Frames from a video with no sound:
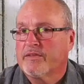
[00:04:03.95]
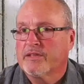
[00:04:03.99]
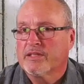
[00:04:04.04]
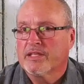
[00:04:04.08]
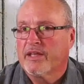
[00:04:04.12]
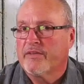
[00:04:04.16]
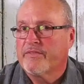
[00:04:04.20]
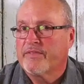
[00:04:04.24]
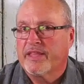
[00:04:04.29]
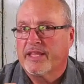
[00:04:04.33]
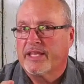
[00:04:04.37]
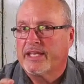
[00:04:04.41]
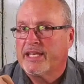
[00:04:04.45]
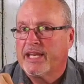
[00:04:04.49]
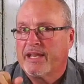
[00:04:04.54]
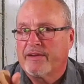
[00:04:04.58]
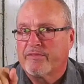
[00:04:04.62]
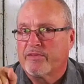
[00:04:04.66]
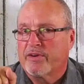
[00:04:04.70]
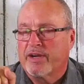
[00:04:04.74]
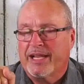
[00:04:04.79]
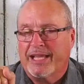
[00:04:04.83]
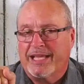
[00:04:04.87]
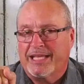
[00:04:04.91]
a love that
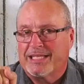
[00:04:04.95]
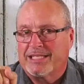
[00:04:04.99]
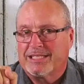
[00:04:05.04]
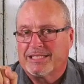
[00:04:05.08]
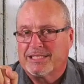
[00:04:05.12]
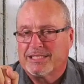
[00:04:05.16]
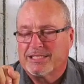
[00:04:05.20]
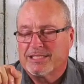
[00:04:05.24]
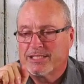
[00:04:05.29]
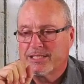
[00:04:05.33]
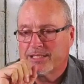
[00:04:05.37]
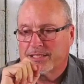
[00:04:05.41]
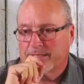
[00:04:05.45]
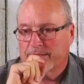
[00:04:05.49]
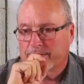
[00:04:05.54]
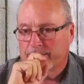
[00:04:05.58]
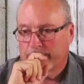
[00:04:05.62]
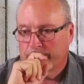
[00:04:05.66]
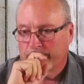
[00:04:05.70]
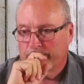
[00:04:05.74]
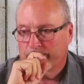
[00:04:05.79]
never ends.